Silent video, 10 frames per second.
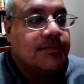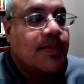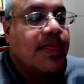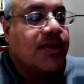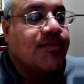
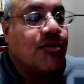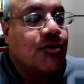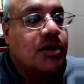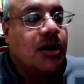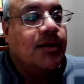The
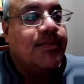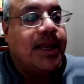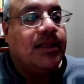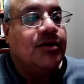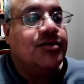protocol
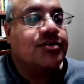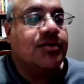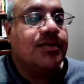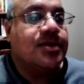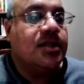payload
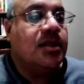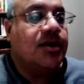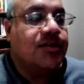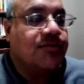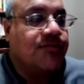description
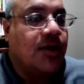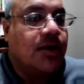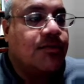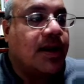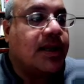on the far
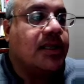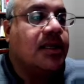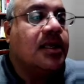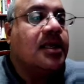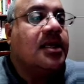right
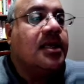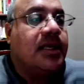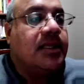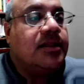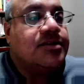
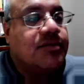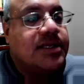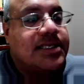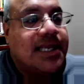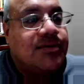
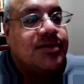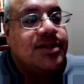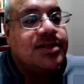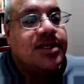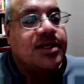illustrates how the
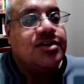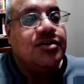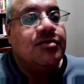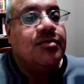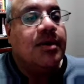
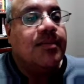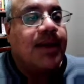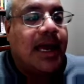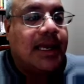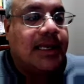DSI2
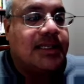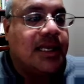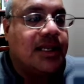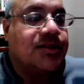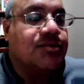packet
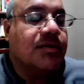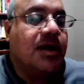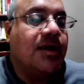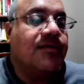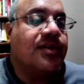data is
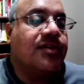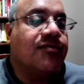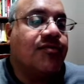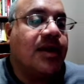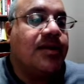recovered and
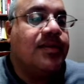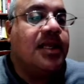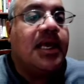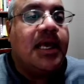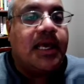framed
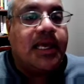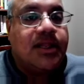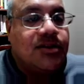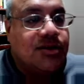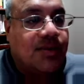
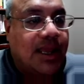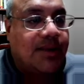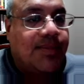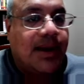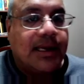into A
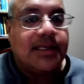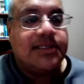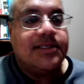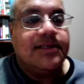packets.